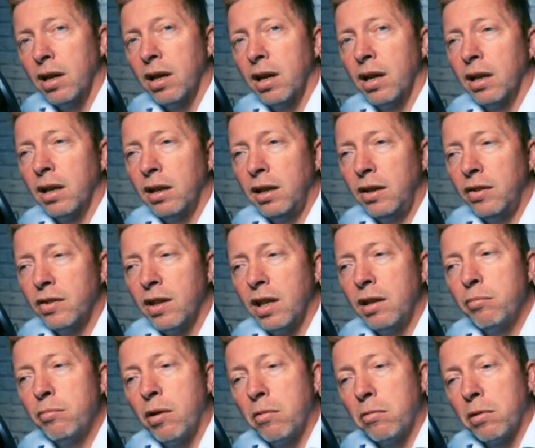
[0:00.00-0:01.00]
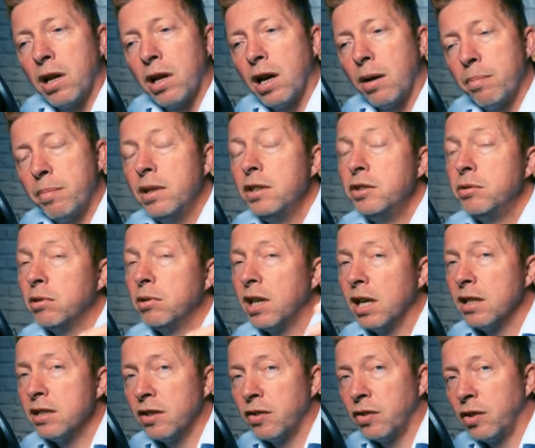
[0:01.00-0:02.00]
At least then what will happen is you'll
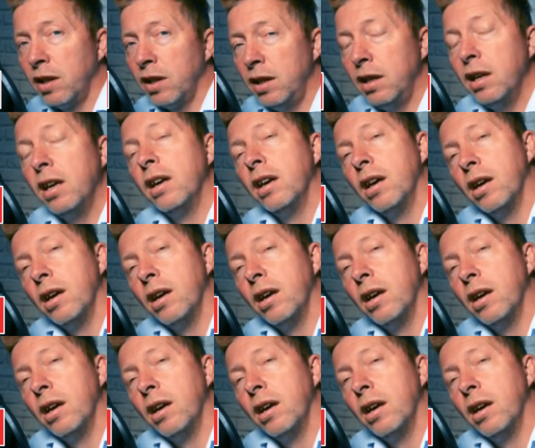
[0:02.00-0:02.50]
get to see